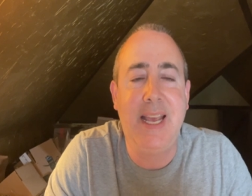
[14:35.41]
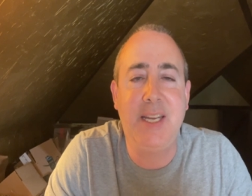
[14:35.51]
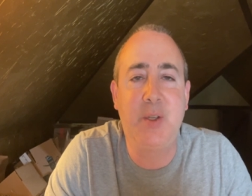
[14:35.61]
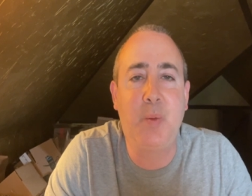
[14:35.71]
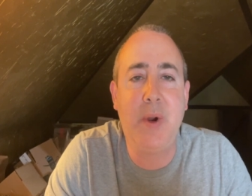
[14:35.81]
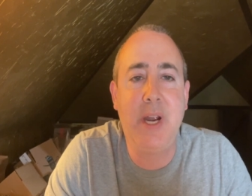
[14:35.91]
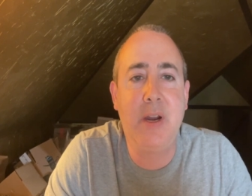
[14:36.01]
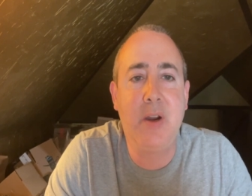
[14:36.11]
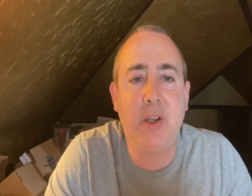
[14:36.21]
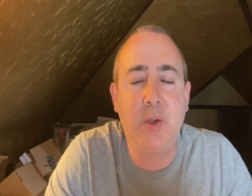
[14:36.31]
It's
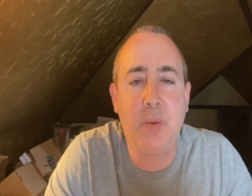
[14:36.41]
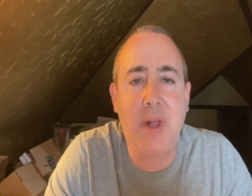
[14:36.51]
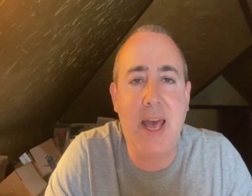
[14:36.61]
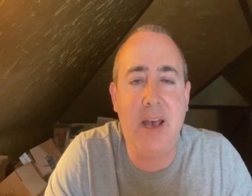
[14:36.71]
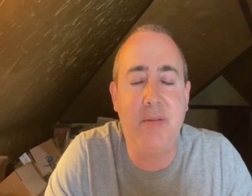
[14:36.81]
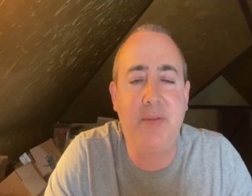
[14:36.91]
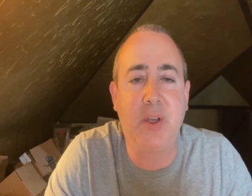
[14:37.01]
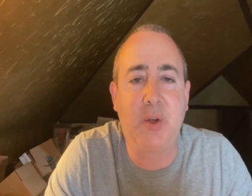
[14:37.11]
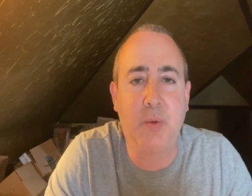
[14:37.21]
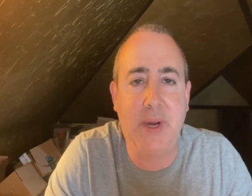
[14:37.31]
where you will have the
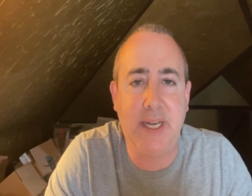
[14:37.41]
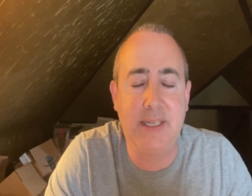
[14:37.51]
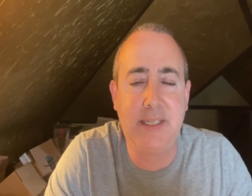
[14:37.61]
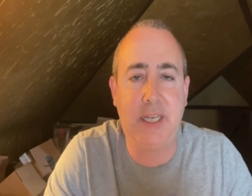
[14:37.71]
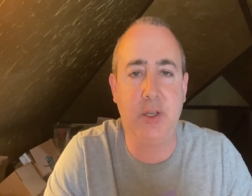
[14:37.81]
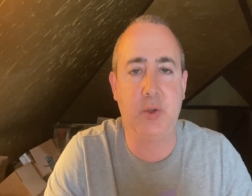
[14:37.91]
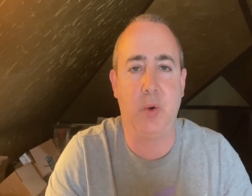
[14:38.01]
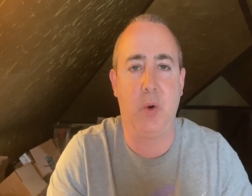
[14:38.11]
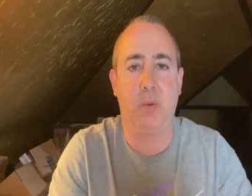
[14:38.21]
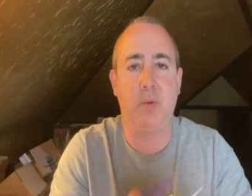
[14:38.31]
greatest
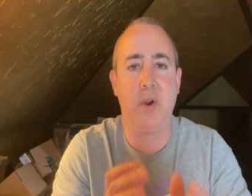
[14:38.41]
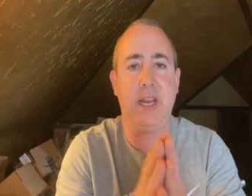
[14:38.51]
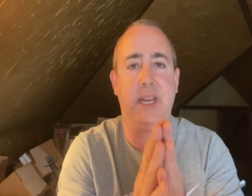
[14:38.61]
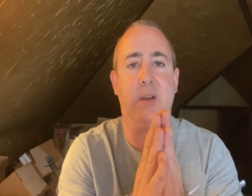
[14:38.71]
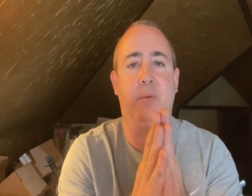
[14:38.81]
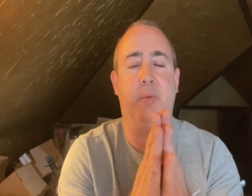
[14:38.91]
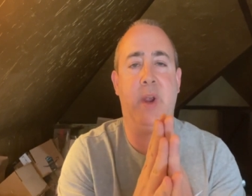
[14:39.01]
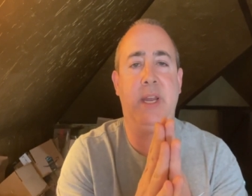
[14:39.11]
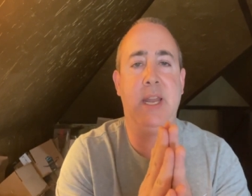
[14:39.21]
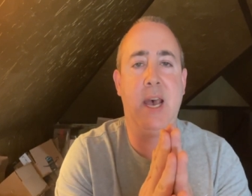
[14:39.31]
control. Right here,
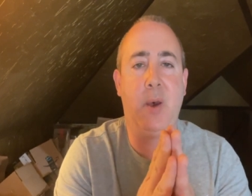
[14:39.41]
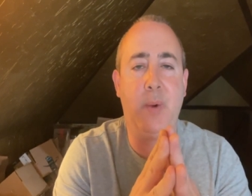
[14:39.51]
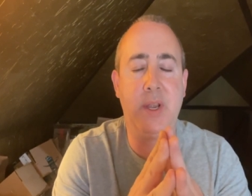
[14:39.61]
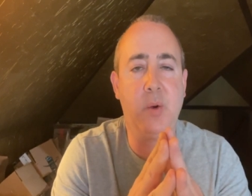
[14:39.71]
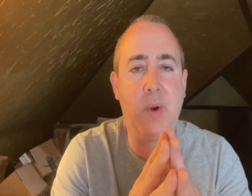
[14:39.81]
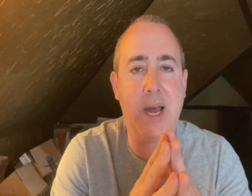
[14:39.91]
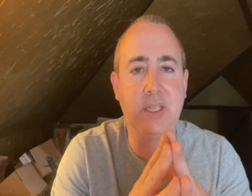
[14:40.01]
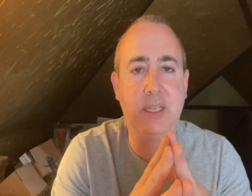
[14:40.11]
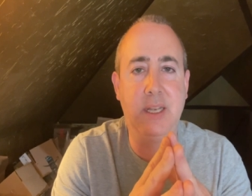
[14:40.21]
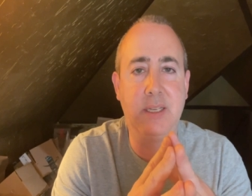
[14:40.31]
right now, when you're
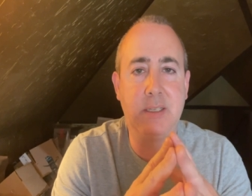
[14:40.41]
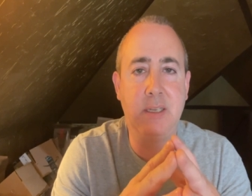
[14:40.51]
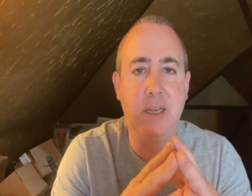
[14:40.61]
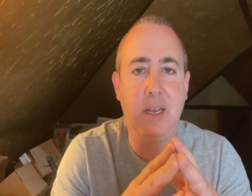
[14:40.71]
watching this.